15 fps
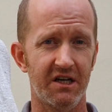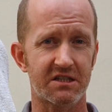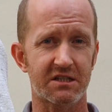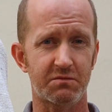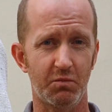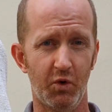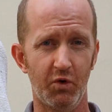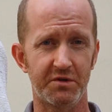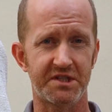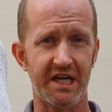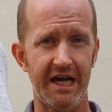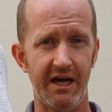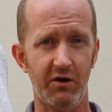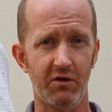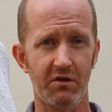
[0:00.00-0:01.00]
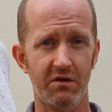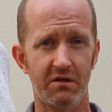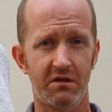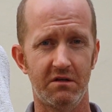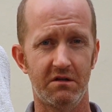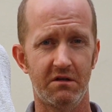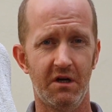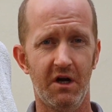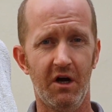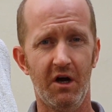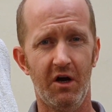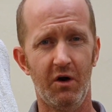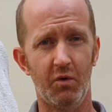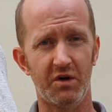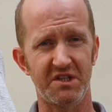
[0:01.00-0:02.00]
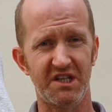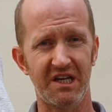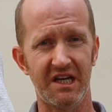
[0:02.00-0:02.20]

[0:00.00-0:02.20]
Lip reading: small towel. What do you